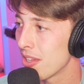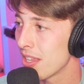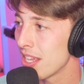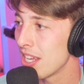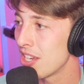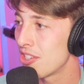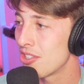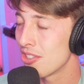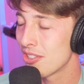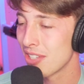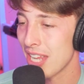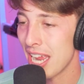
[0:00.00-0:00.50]
really
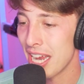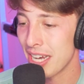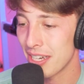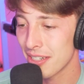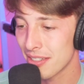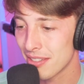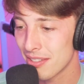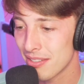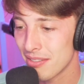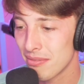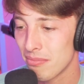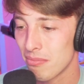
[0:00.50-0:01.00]
it's just
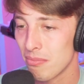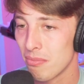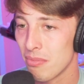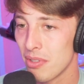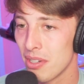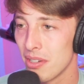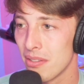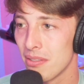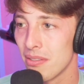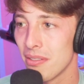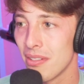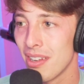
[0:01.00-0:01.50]
like
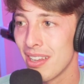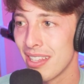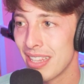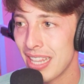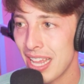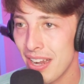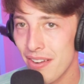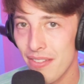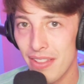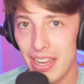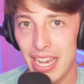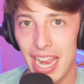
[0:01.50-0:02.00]
at
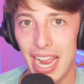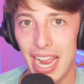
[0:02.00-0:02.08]
the end of the